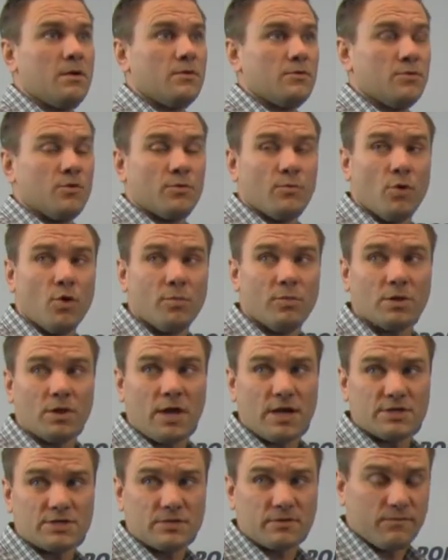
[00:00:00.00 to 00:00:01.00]
your
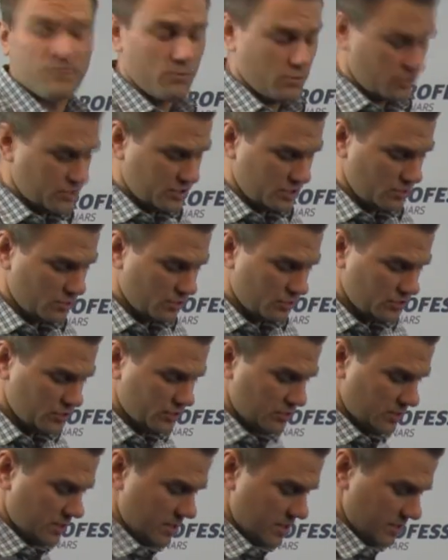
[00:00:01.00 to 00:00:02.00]
mobilizing force can
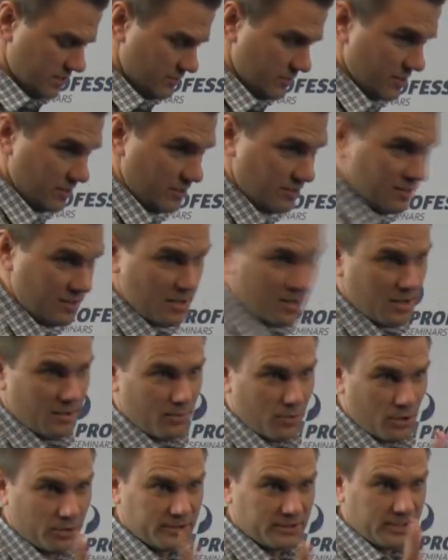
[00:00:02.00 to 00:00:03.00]
also kind of be
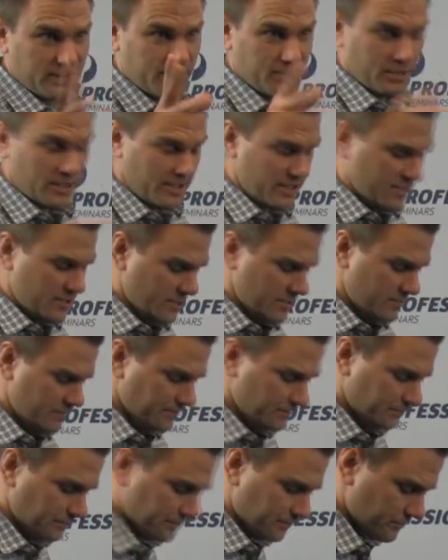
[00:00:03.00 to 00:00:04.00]
multiplanar,
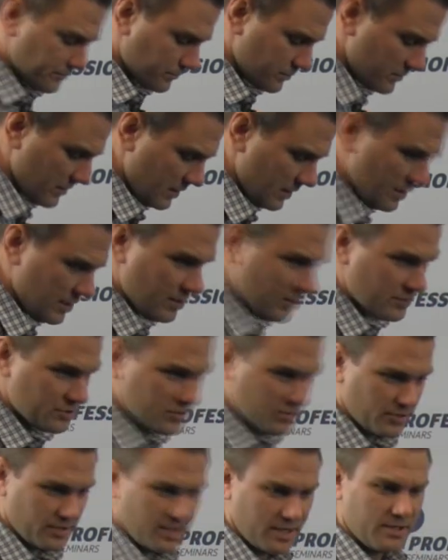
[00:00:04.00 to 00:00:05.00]

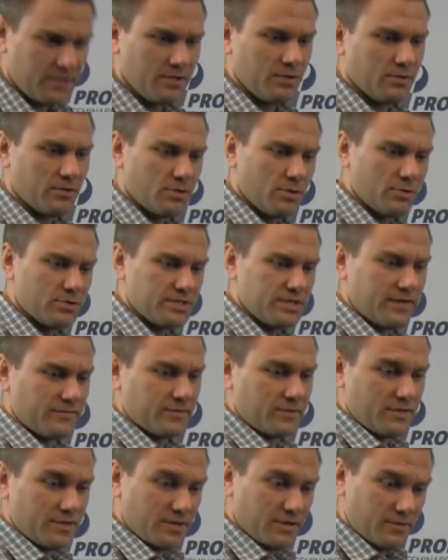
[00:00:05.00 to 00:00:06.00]
so again, you don't always
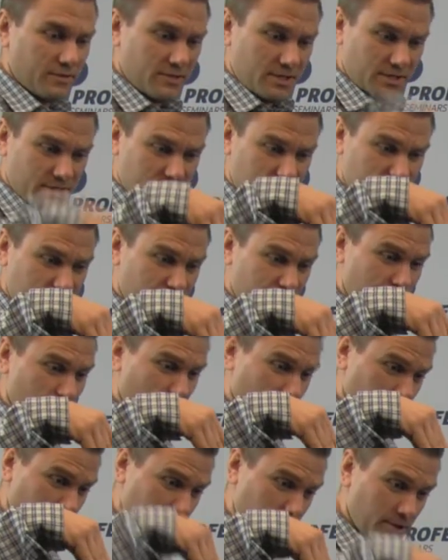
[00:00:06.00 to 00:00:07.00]
have to think of things as
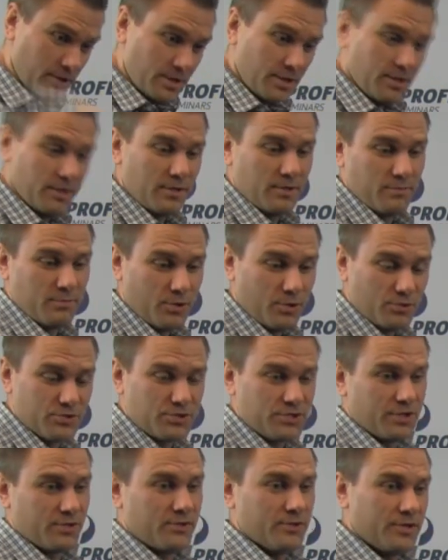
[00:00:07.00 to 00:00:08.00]
pure
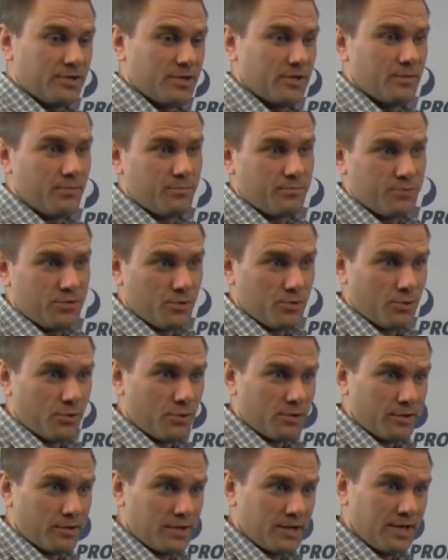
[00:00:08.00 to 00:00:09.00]
posterior,
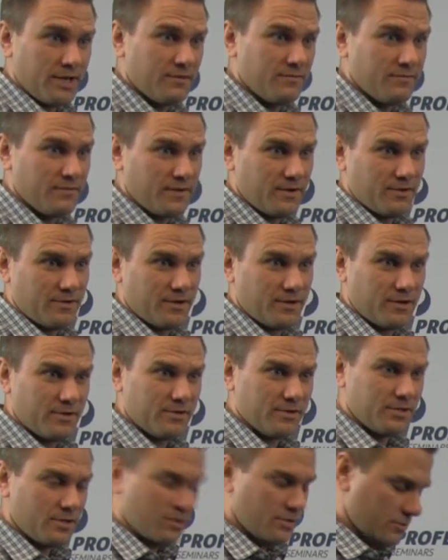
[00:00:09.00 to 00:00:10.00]
pure inferior,